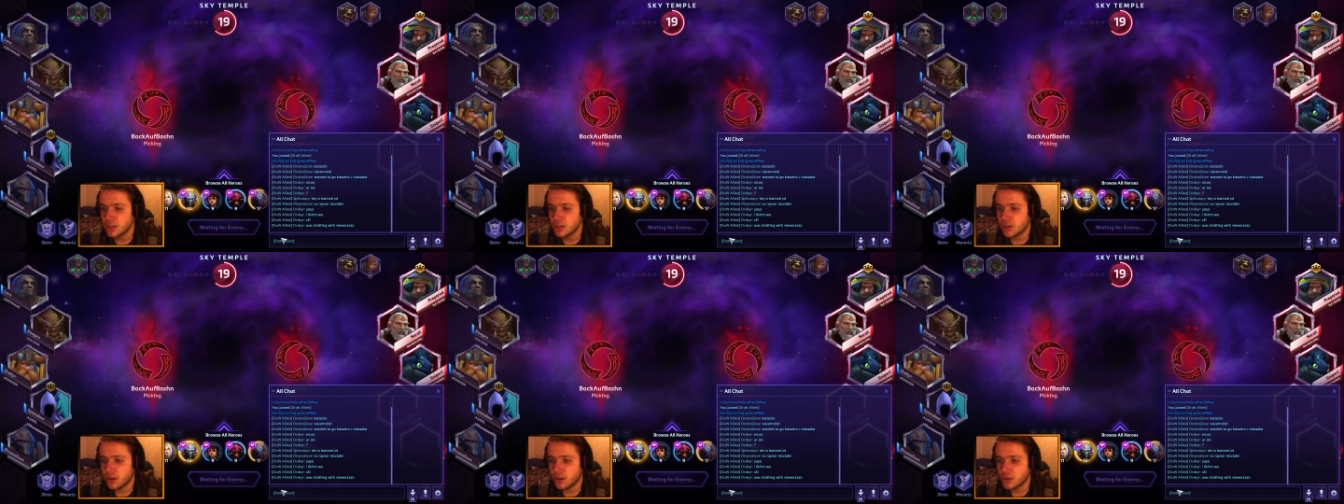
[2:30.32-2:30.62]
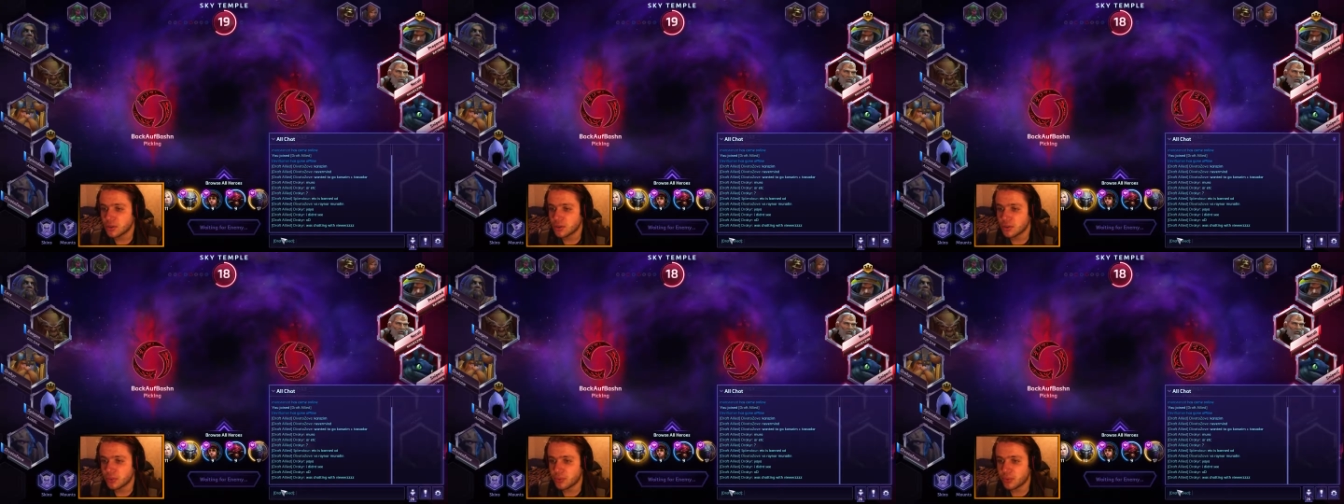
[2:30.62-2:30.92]

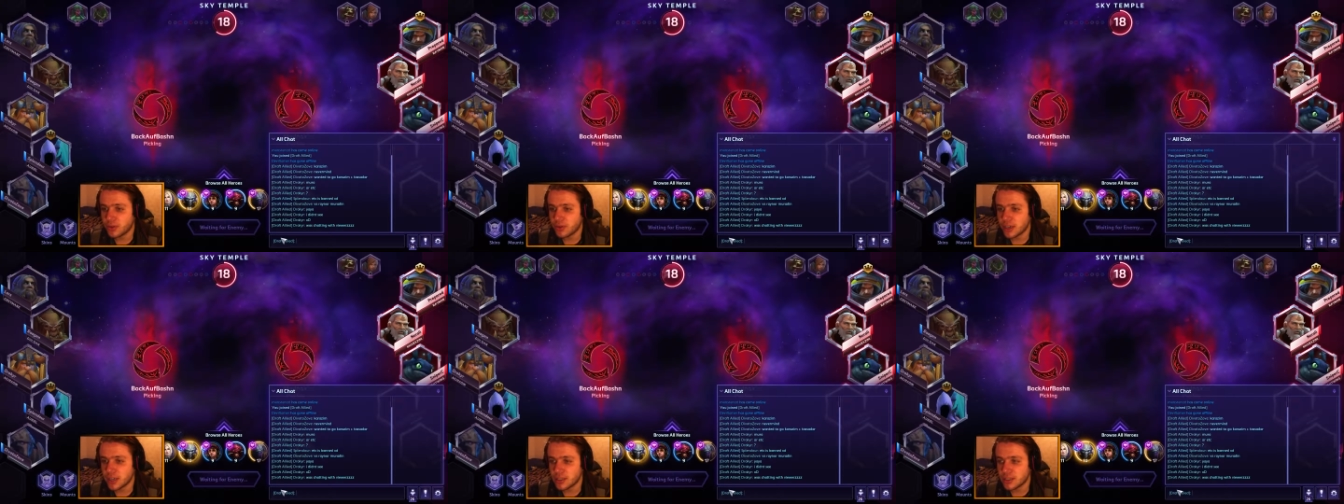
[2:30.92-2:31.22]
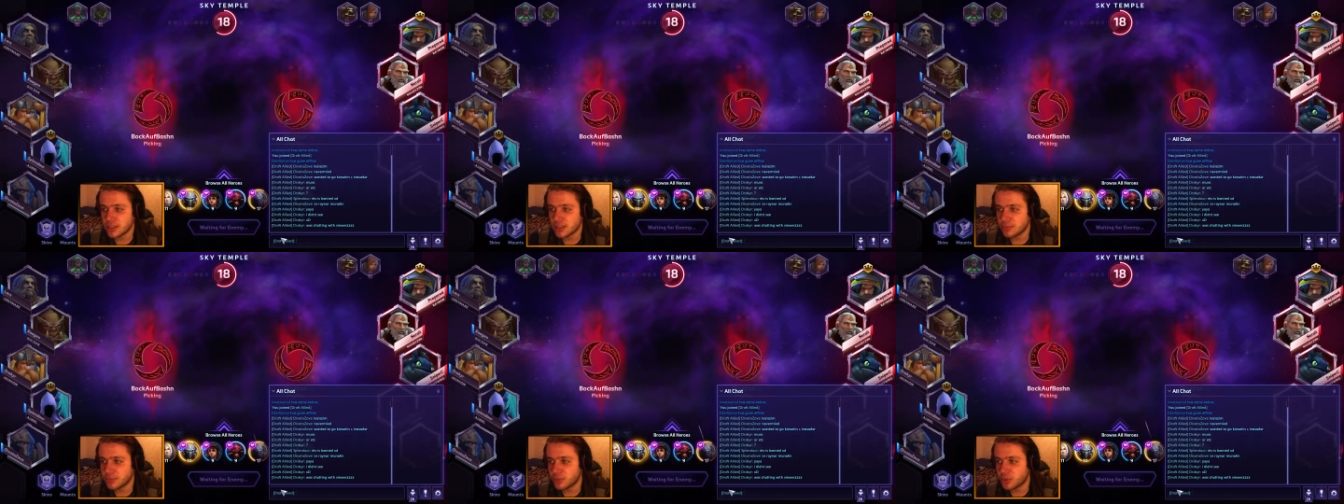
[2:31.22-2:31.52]
also
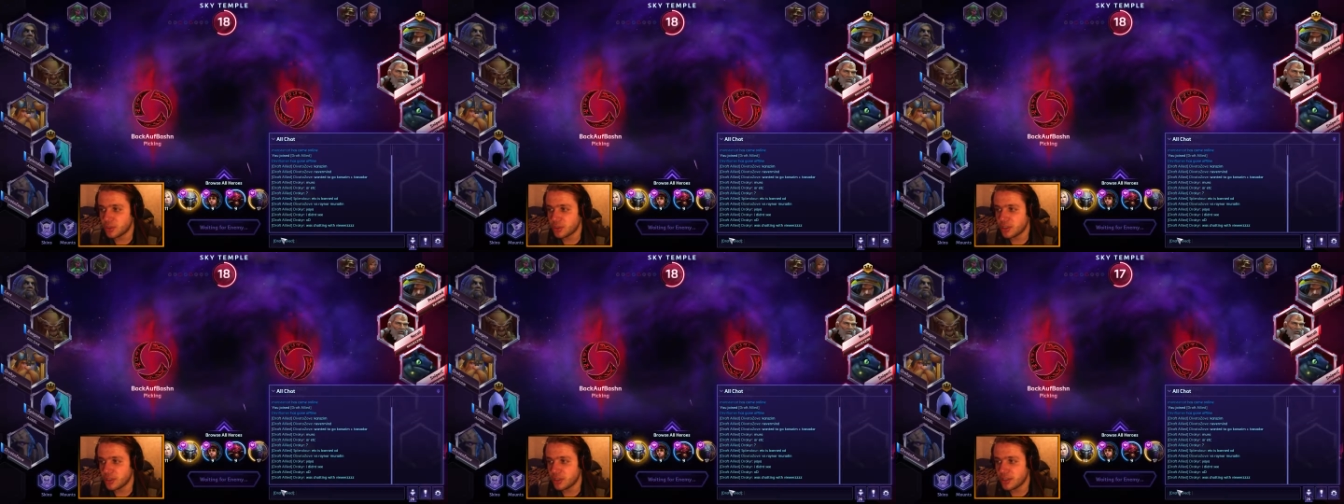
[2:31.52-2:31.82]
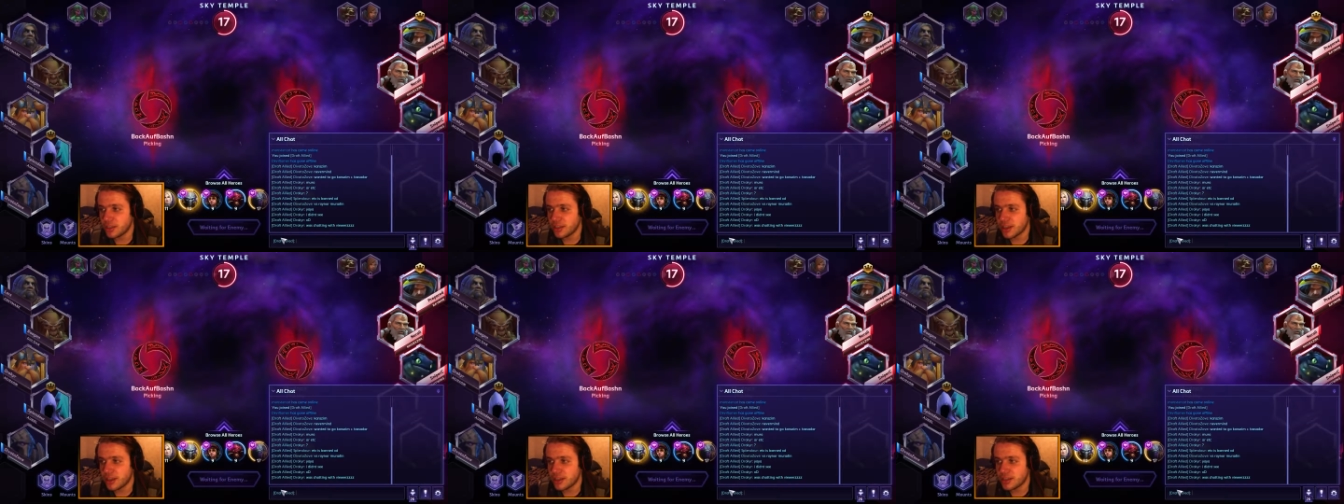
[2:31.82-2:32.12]
provides some
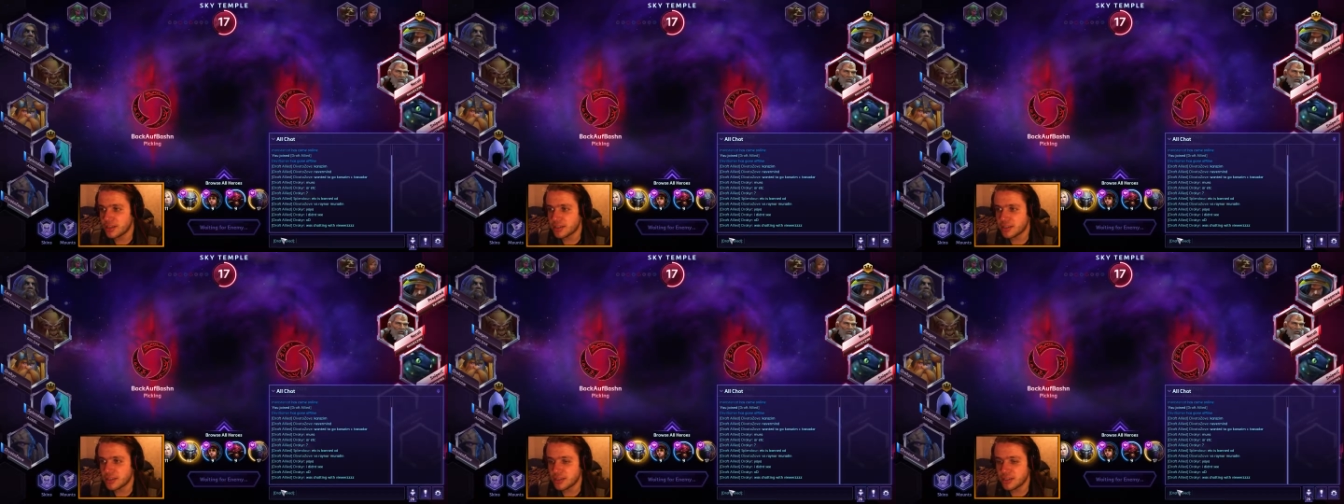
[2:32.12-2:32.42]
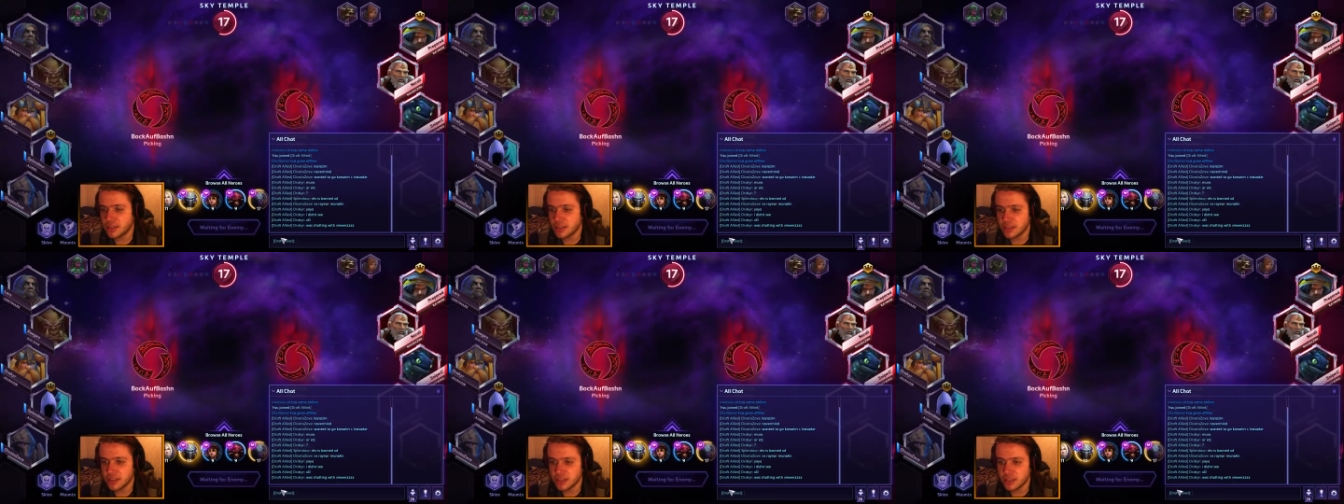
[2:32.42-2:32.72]
pretty nasty
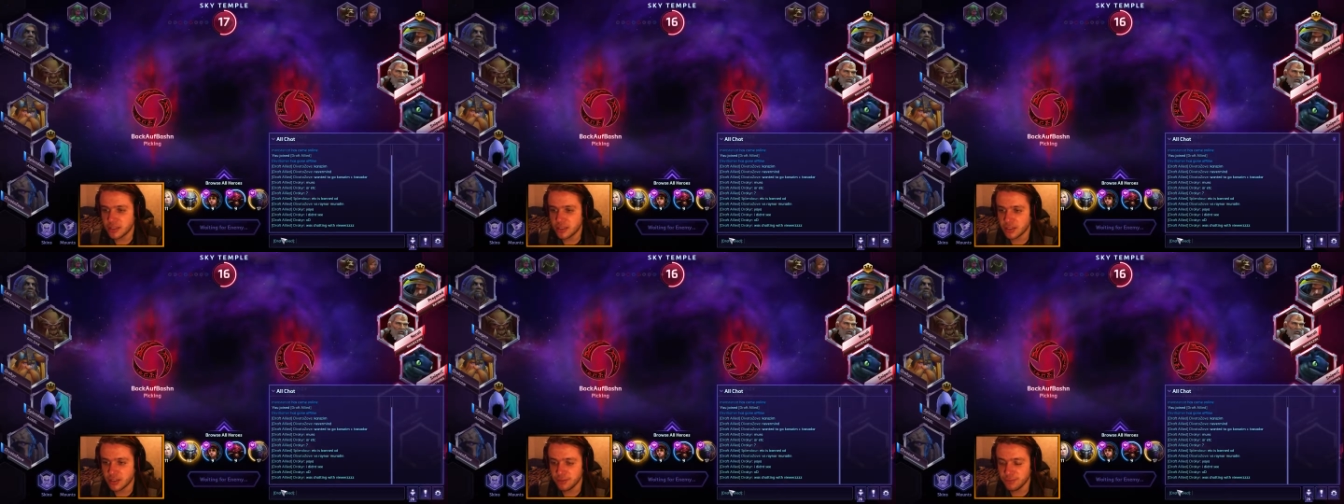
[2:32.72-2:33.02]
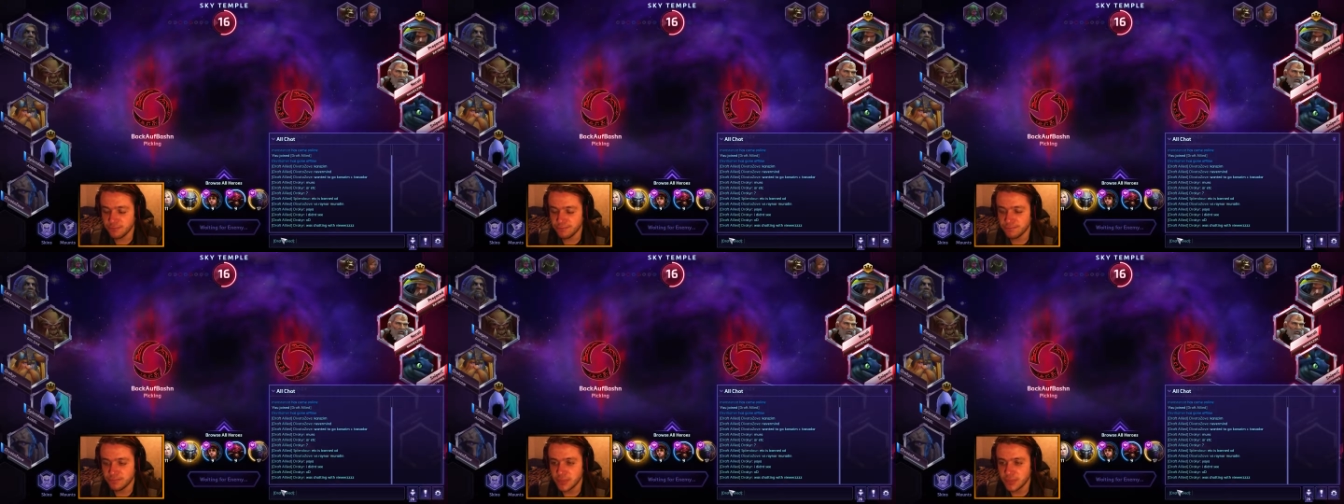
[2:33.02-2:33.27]
CC.